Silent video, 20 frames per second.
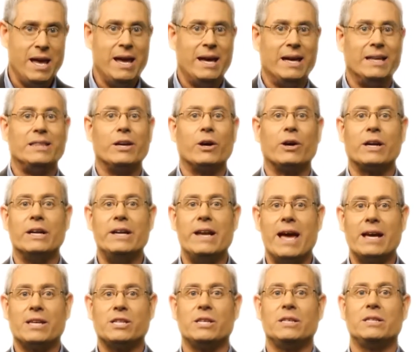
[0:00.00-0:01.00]
in their
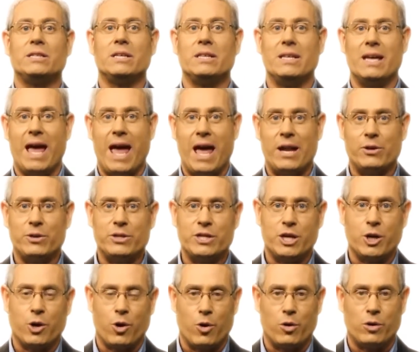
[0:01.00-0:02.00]
connection to the energy
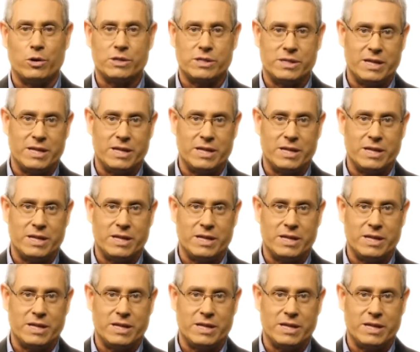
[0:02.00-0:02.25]
corals